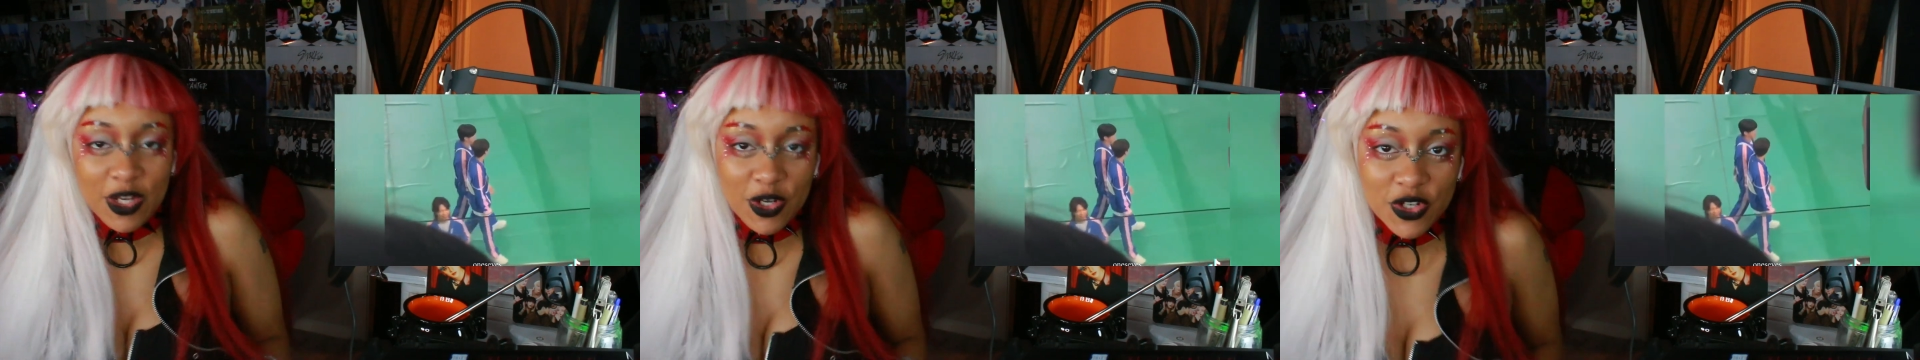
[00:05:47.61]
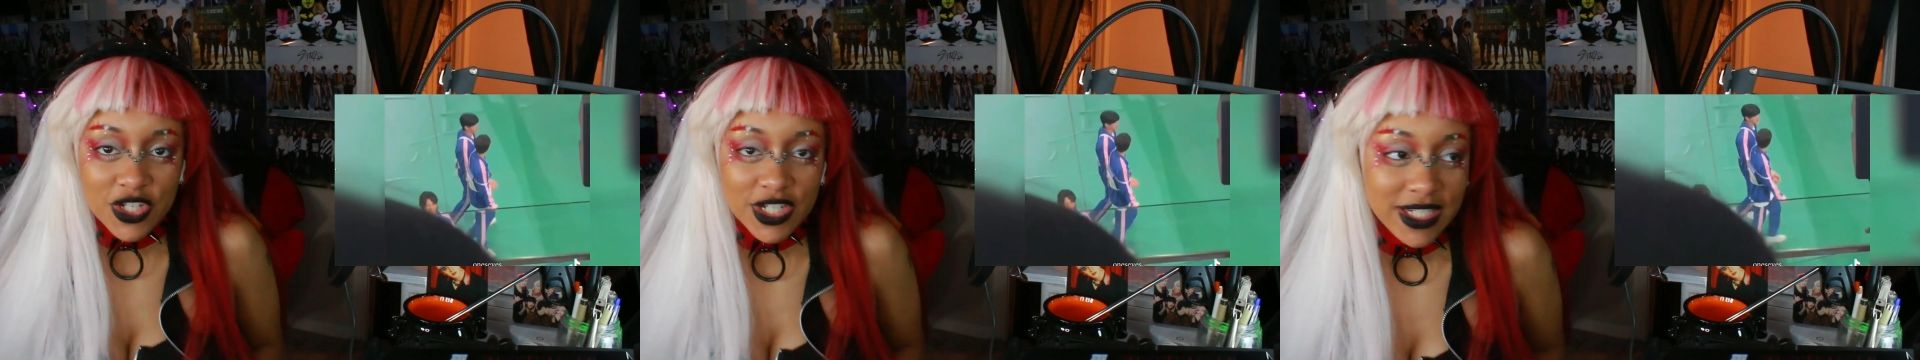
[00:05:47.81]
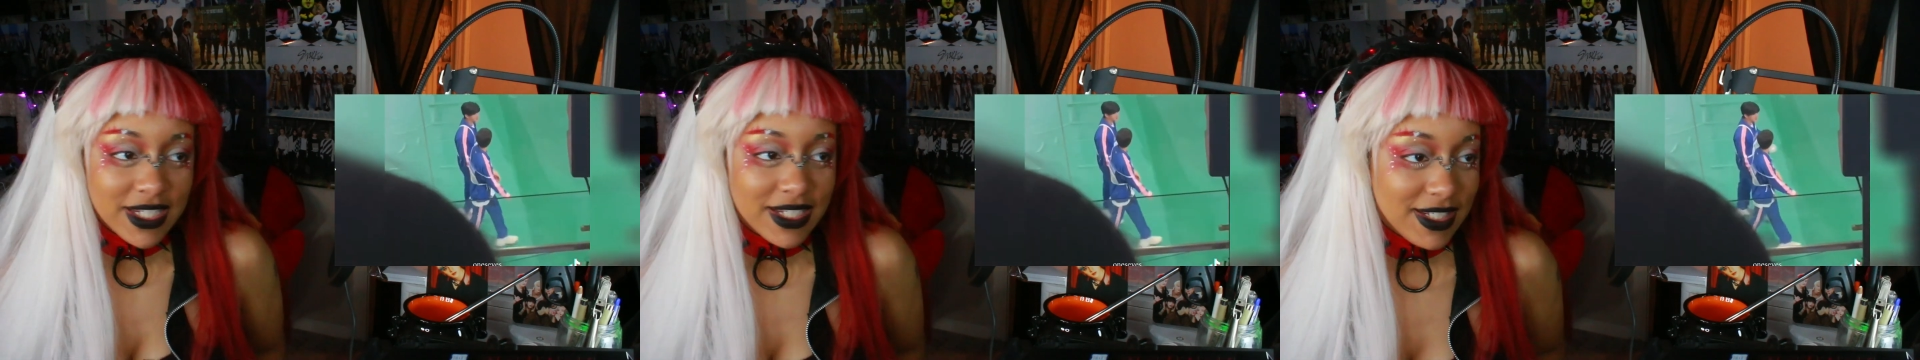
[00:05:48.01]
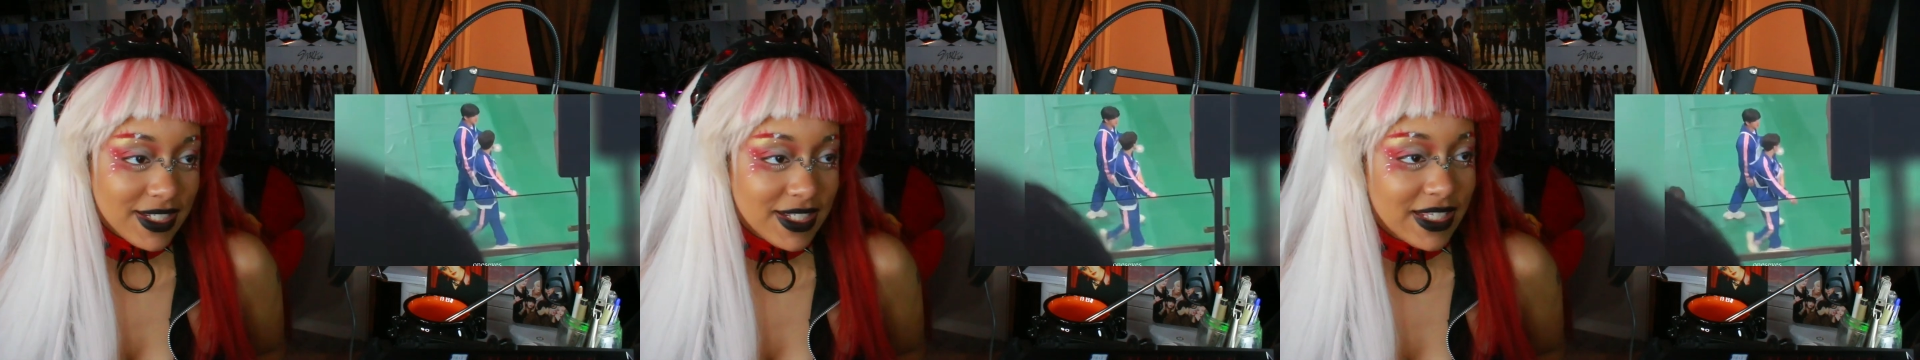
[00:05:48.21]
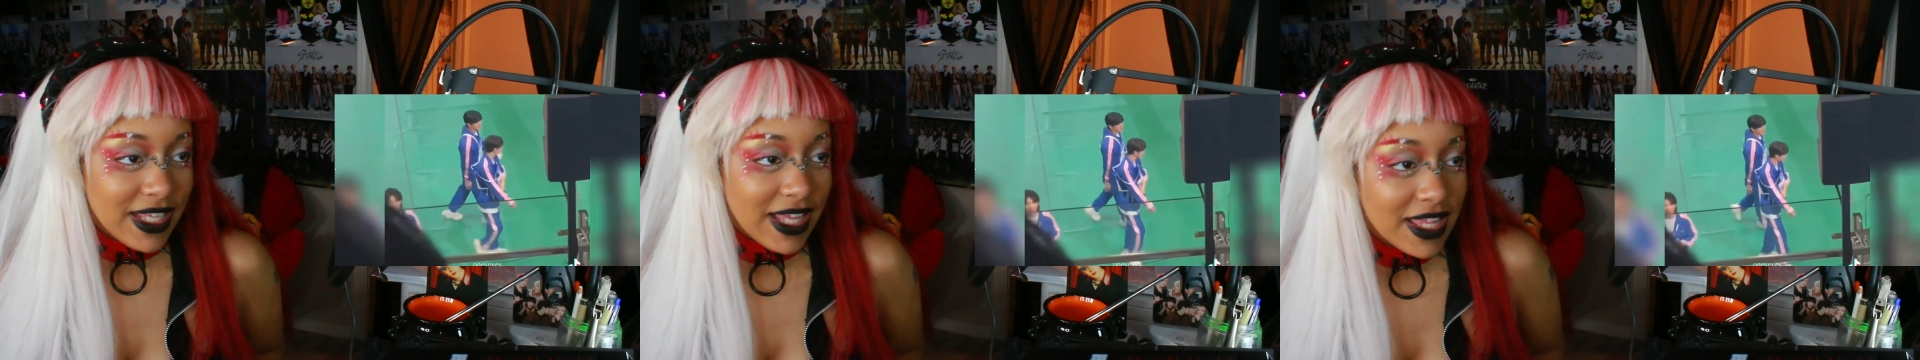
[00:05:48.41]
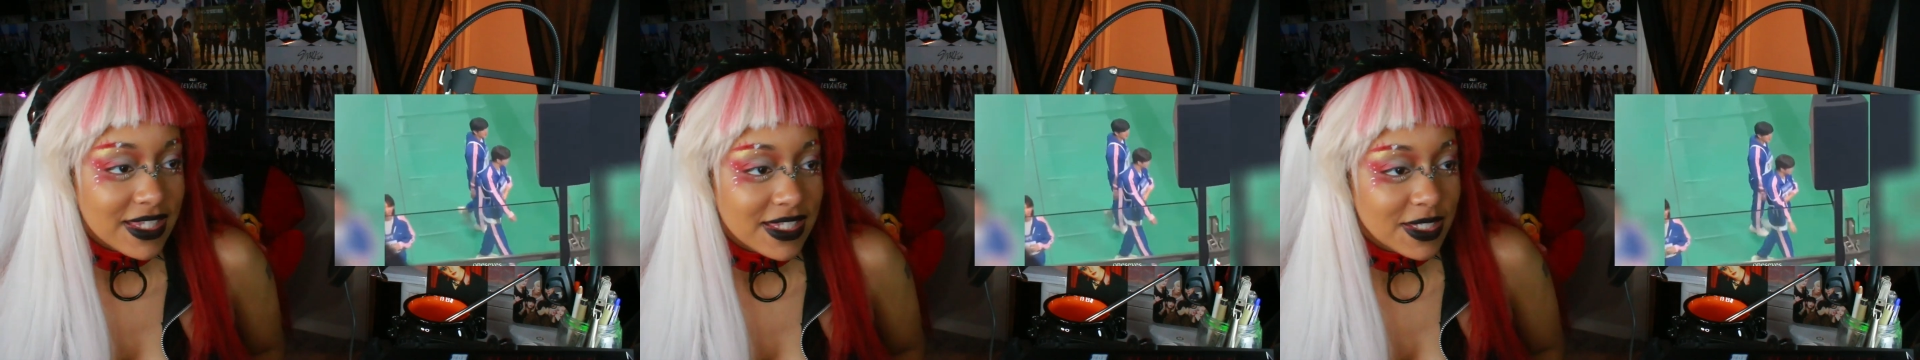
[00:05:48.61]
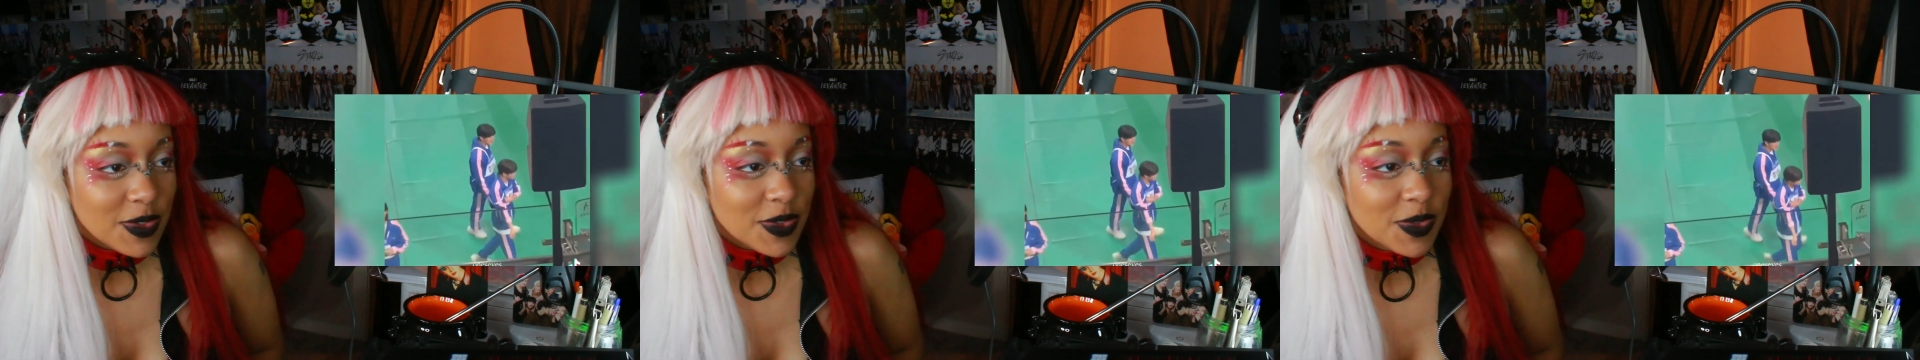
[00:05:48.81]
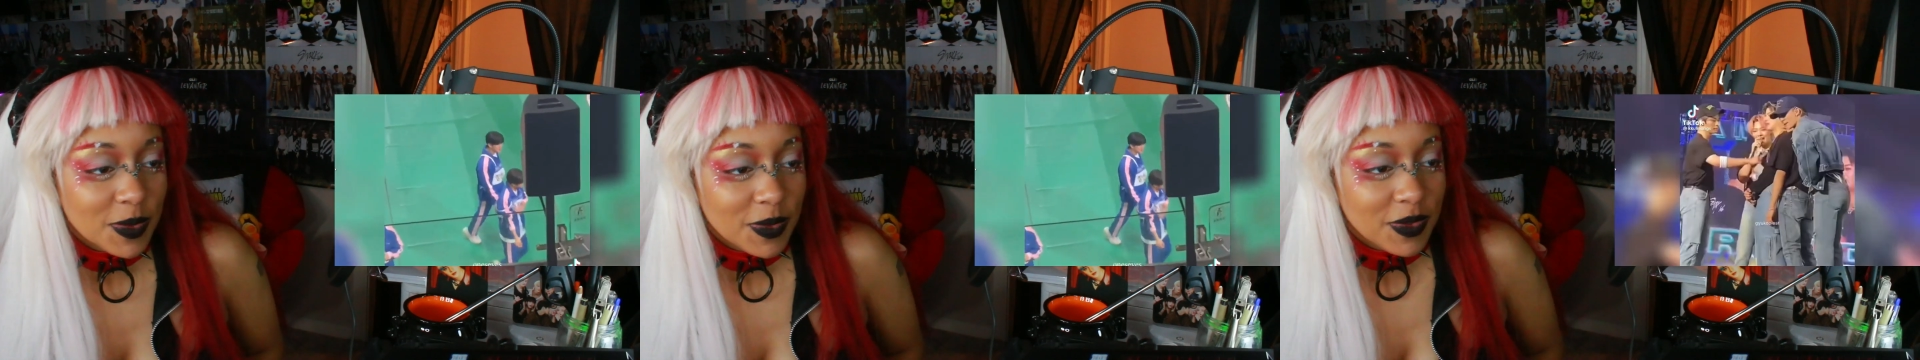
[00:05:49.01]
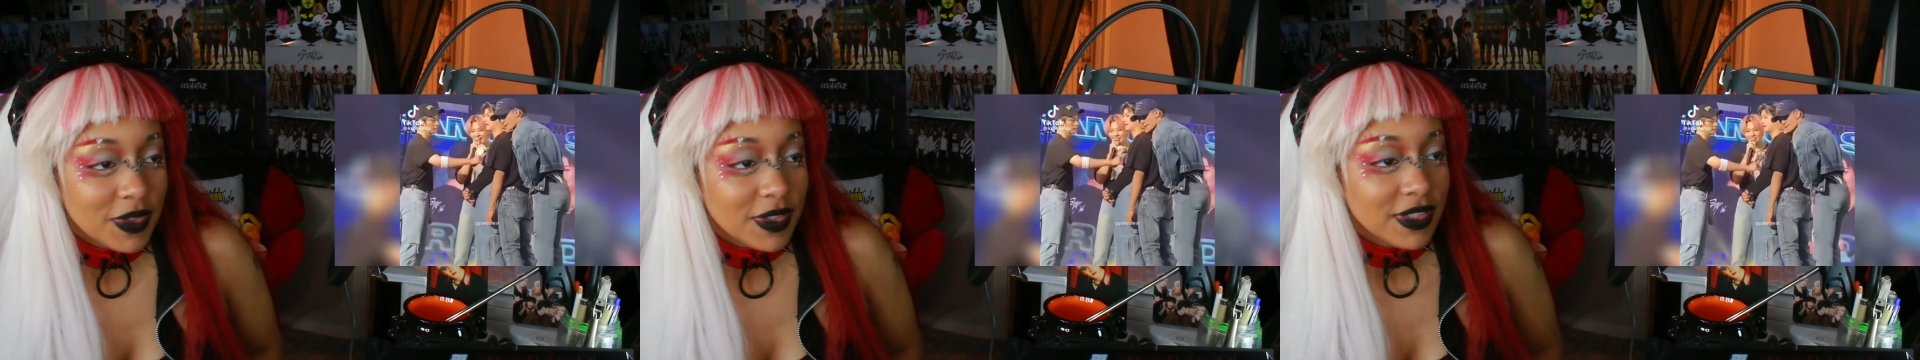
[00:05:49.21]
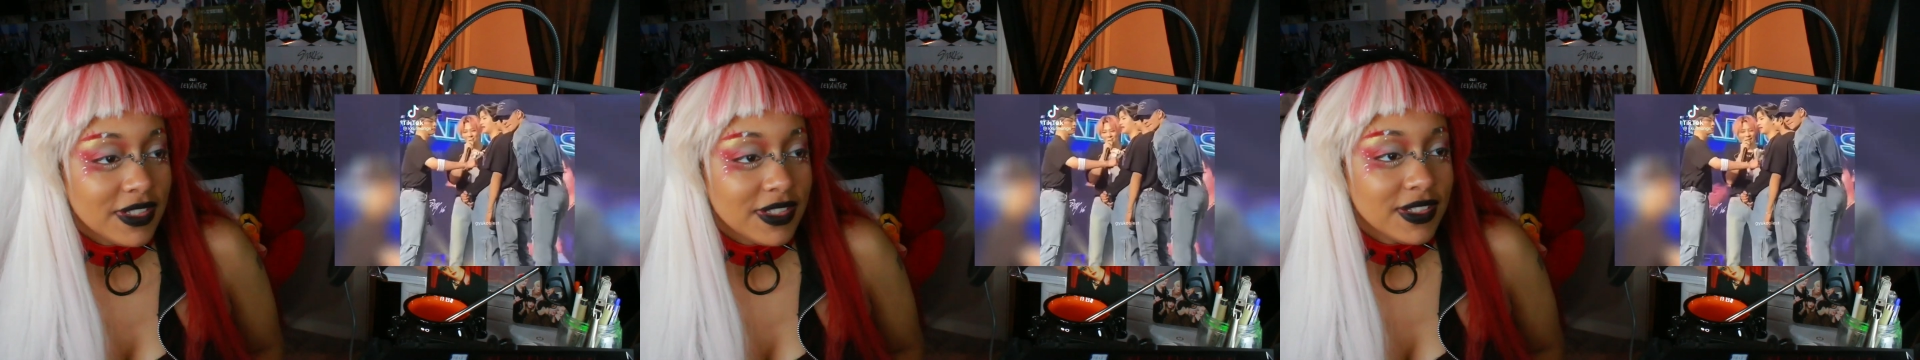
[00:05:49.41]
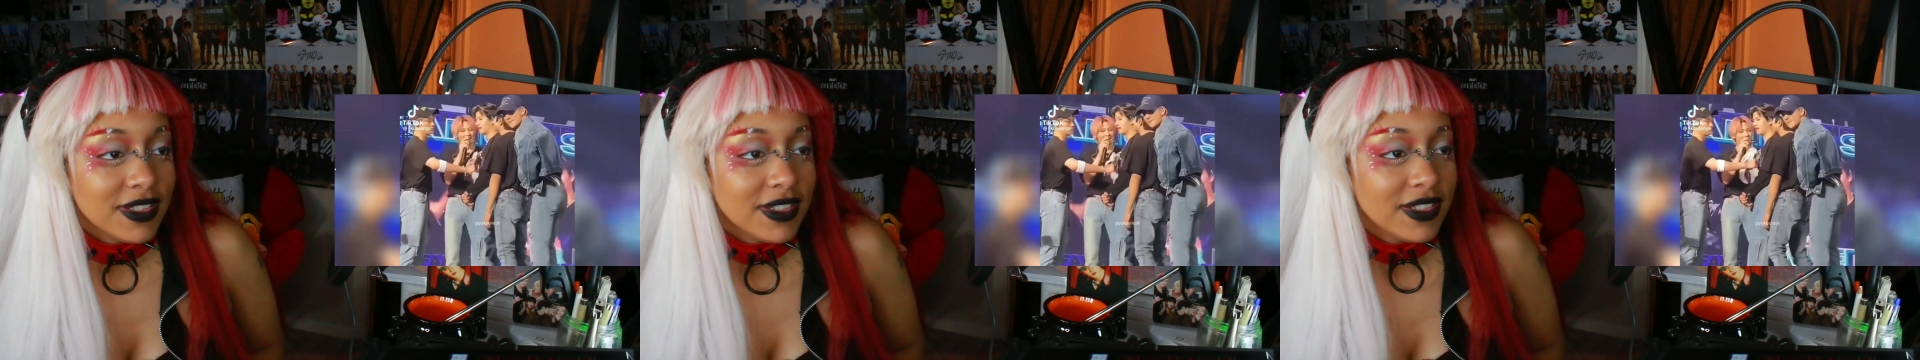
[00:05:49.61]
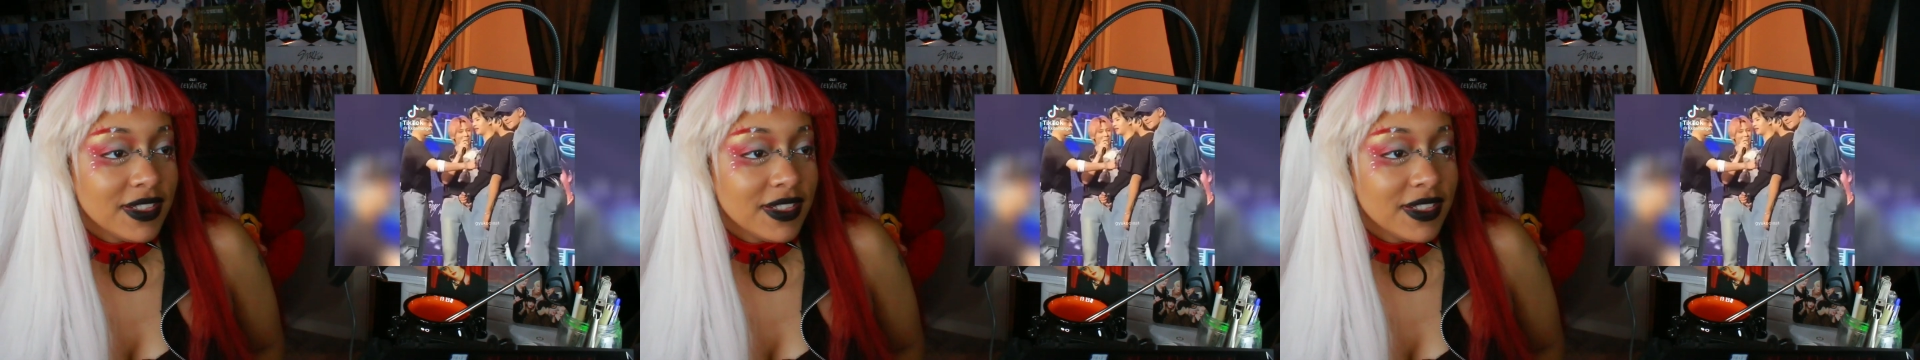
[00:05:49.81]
energy, as usual.